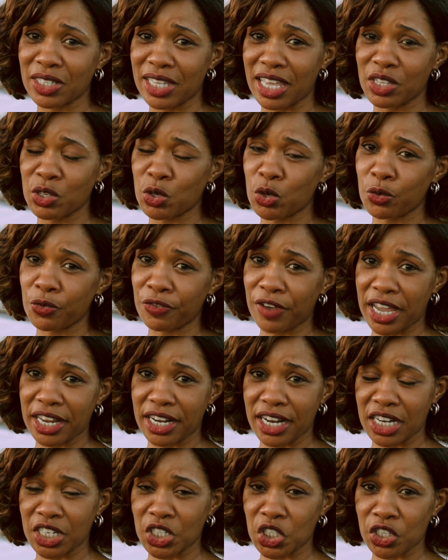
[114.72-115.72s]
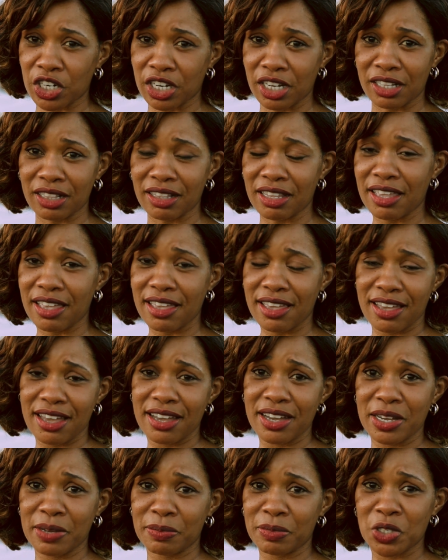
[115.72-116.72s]
has to get through financial
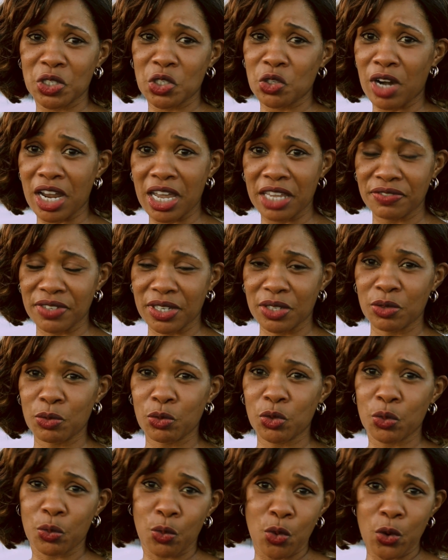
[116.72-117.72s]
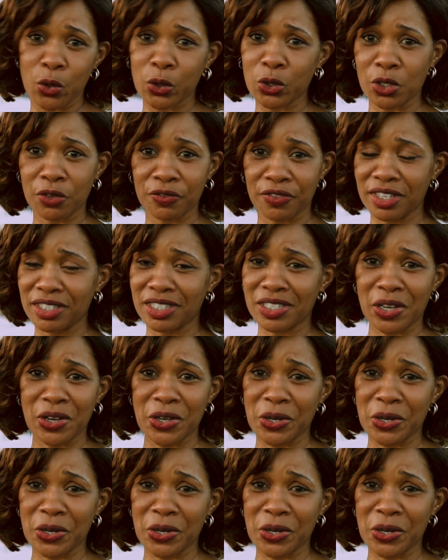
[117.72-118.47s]
strides and woes of this